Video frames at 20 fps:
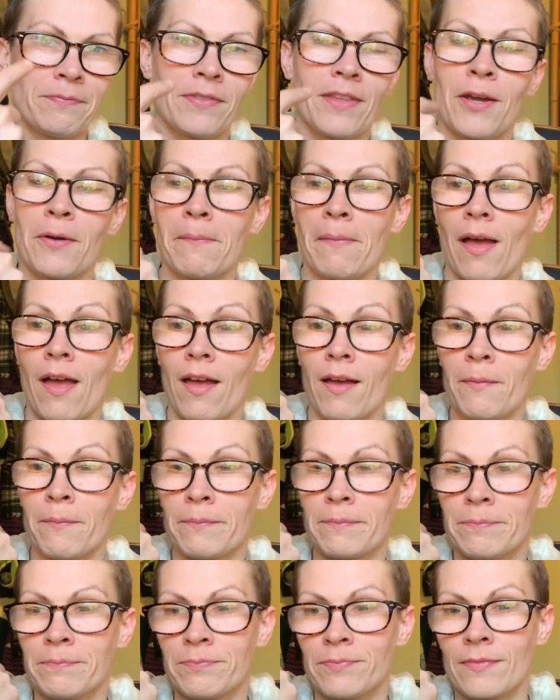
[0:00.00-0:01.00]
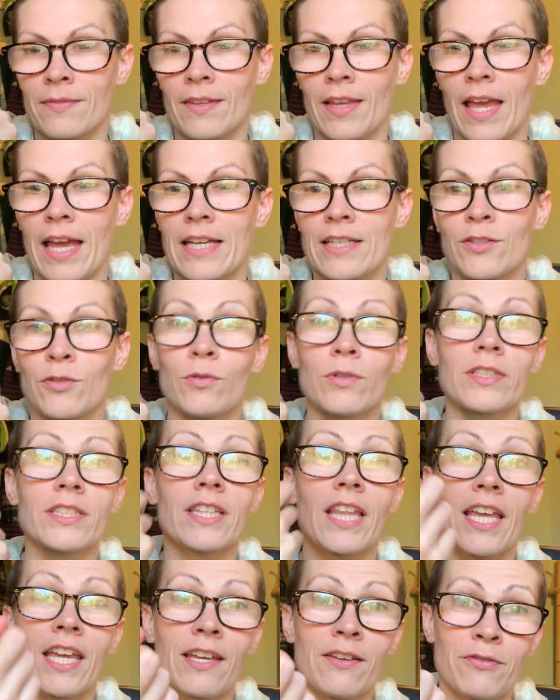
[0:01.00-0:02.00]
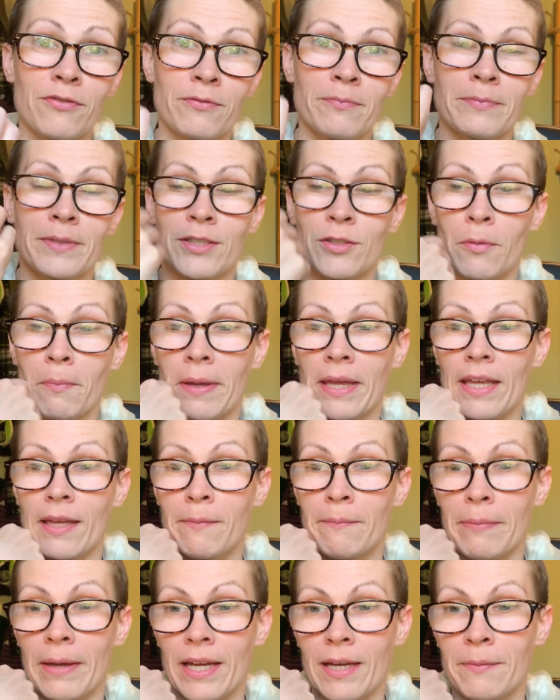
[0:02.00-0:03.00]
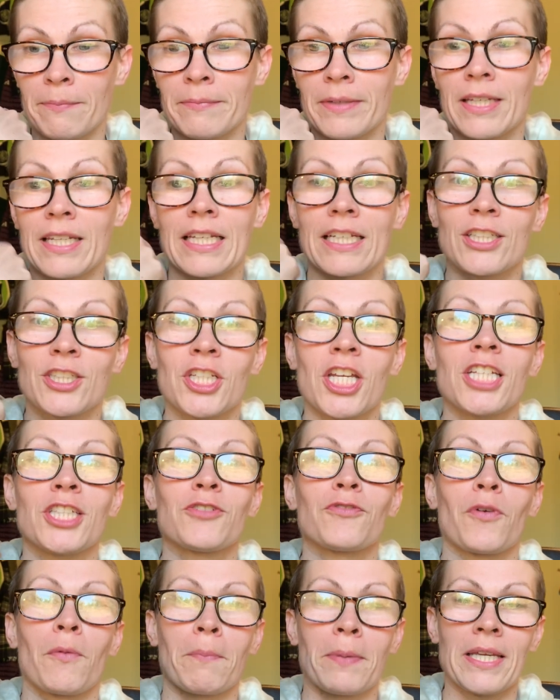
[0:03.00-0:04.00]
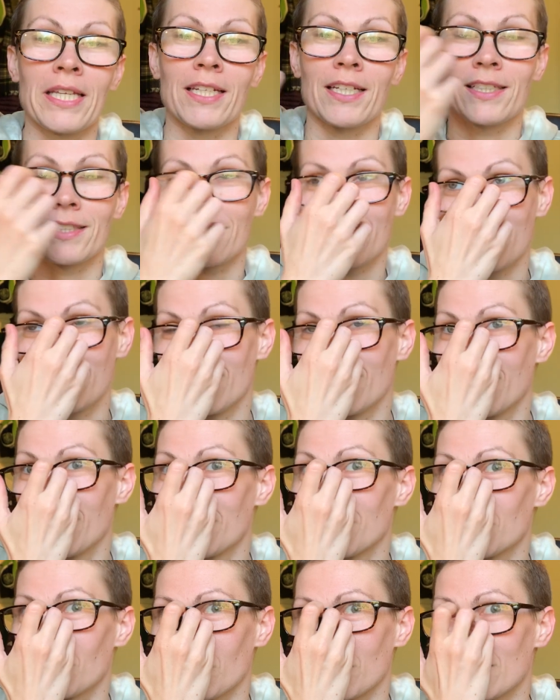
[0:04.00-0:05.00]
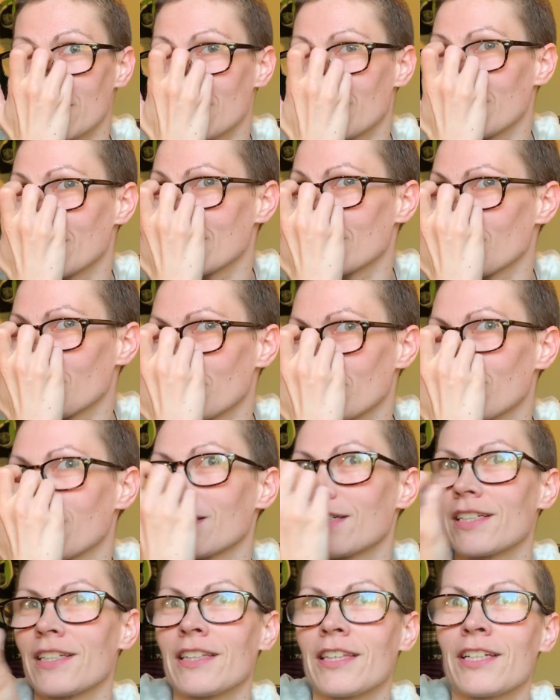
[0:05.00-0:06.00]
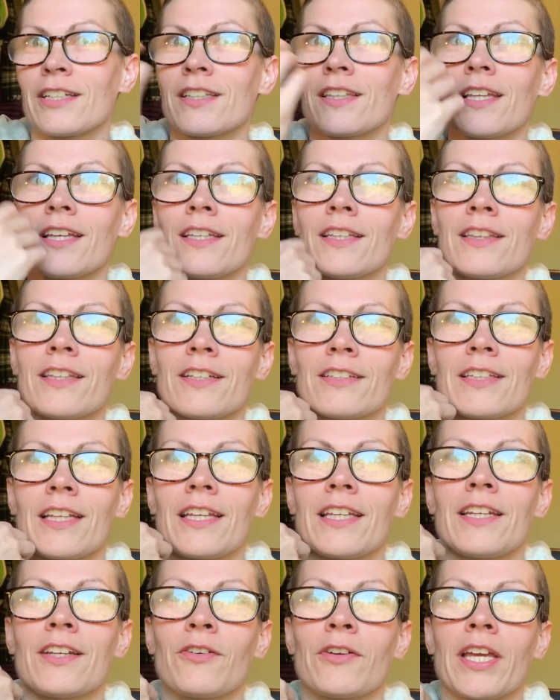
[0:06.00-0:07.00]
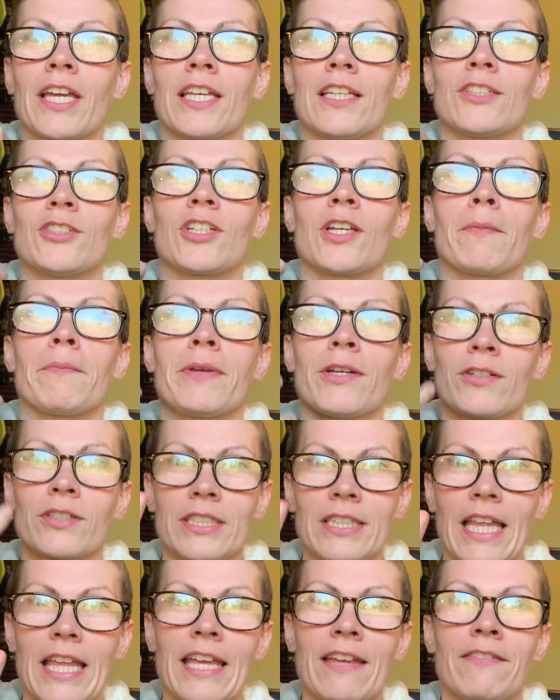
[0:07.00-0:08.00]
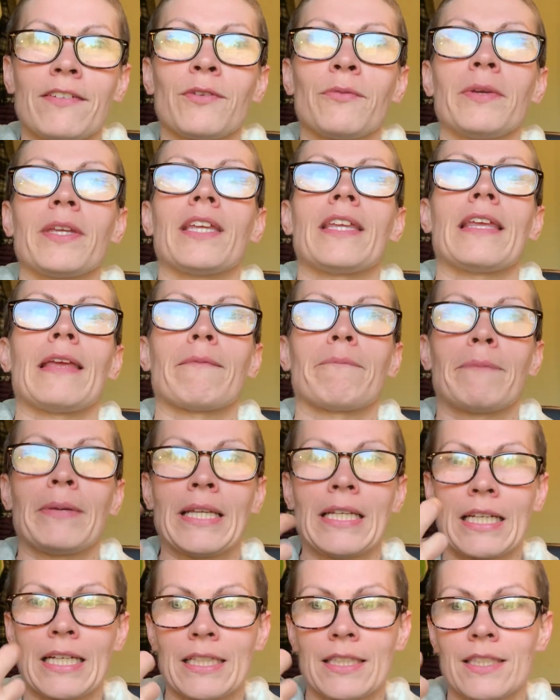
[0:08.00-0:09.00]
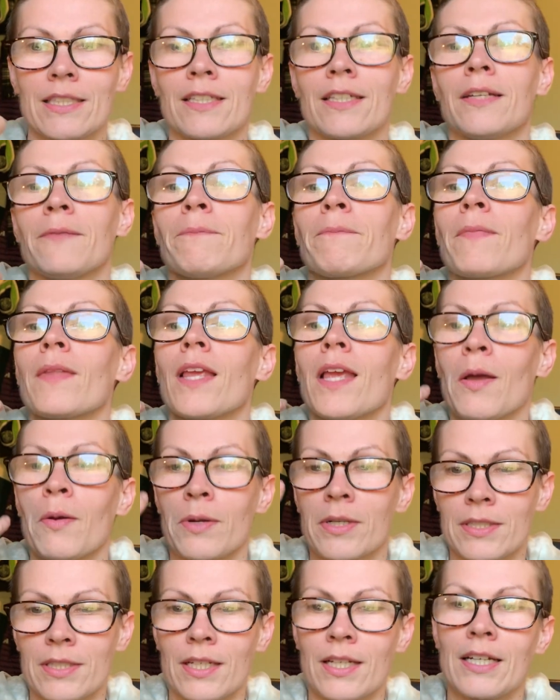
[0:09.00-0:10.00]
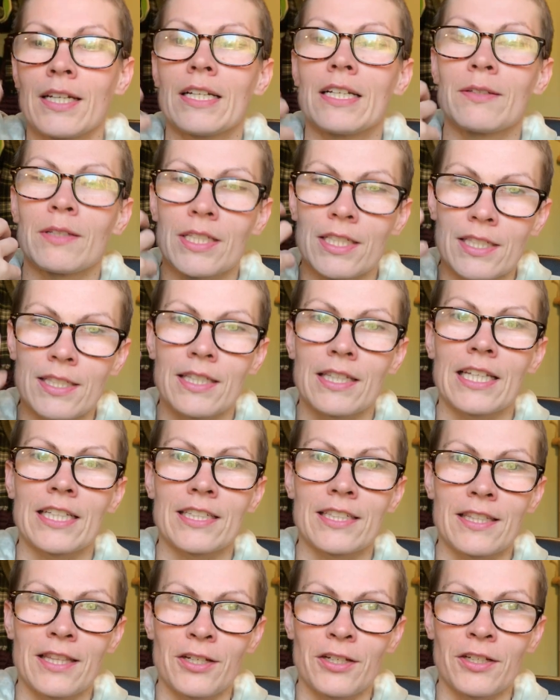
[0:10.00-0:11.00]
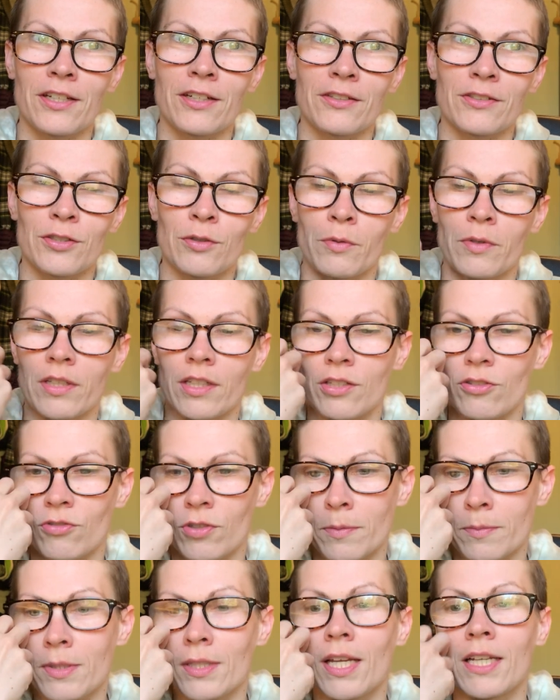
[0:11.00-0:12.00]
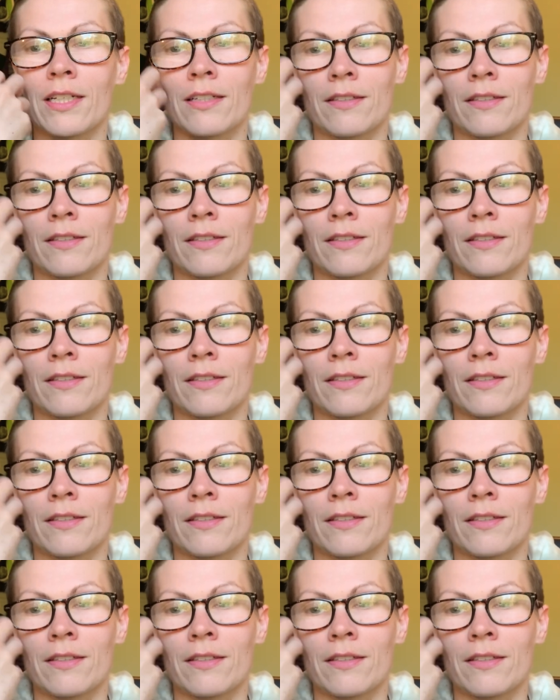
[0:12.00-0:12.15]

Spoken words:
their mom, as your slave, Mr. Beckham, in exchange for peanuts. So that's what they're thinking. They're thinking, okay, she can be our slave and we can get peanuts. Or is that, that's their little squirrely dreams.